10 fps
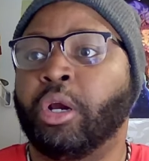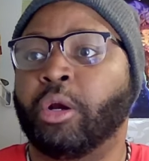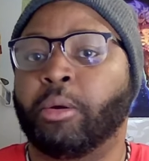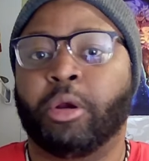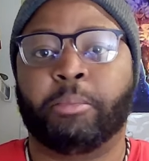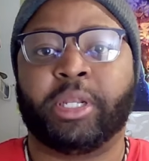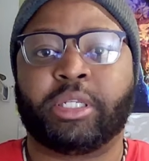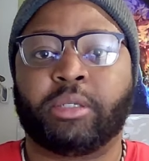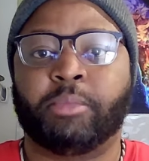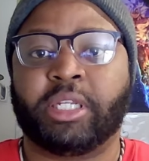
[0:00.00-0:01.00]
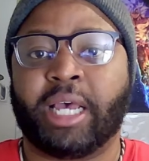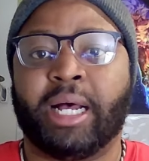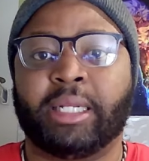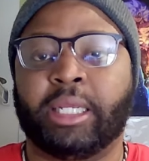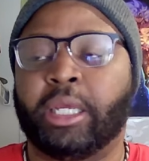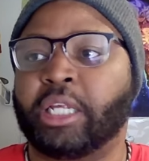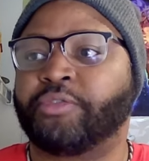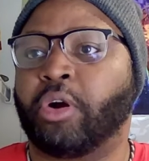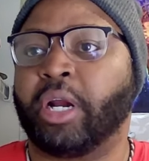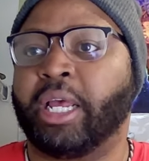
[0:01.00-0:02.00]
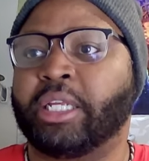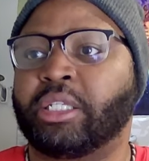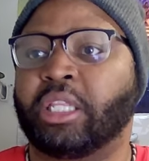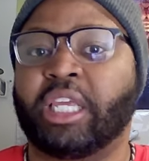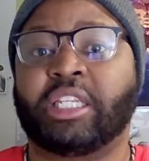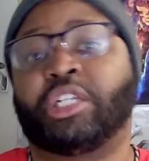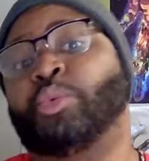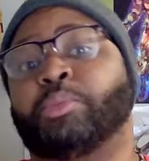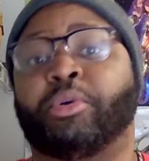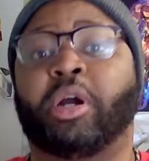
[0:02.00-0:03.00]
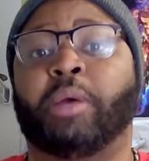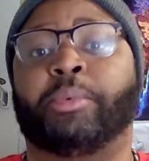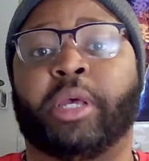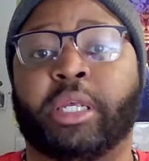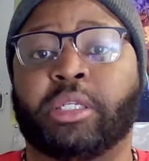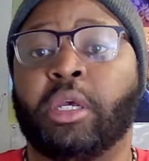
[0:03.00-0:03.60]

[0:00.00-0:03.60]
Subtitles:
mentality as far as the things that she was brought up as.